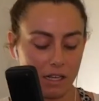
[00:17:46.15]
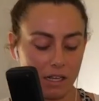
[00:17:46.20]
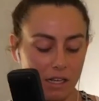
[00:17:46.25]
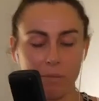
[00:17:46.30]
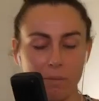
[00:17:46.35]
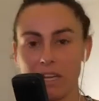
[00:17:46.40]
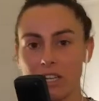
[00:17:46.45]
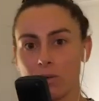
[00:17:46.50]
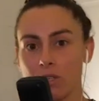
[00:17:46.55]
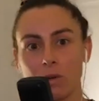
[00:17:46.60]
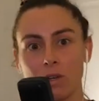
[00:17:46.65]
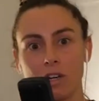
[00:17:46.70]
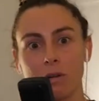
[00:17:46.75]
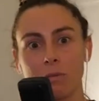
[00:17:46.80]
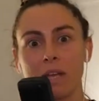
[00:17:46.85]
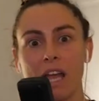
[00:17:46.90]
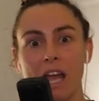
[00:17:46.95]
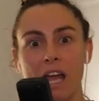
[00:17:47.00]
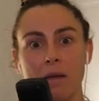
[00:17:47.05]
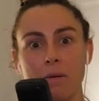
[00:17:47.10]
imagine what
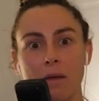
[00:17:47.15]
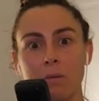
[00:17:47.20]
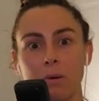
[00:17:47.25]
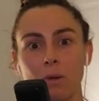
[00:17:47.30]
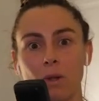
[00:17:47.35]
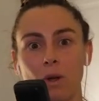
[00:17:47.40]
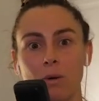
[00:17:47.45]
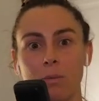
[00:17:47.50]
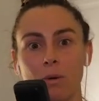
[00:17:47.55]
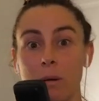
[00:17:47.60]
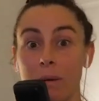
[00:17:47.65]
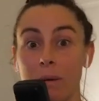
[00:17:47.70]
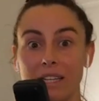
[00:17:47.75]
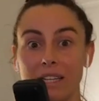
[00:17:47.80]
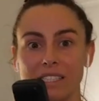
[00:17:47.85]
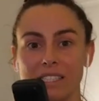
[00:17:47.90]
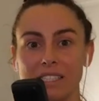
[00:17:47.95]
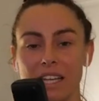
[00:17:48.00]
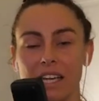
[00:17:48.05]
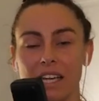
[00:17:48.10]
I'm capable on my
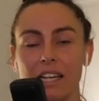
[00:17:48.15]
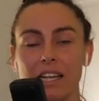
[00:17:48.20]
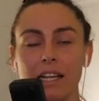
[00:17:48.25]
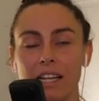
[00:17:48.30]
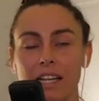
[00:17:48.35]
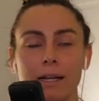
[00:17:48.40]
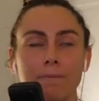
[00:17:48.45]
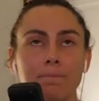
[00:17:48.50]
best day.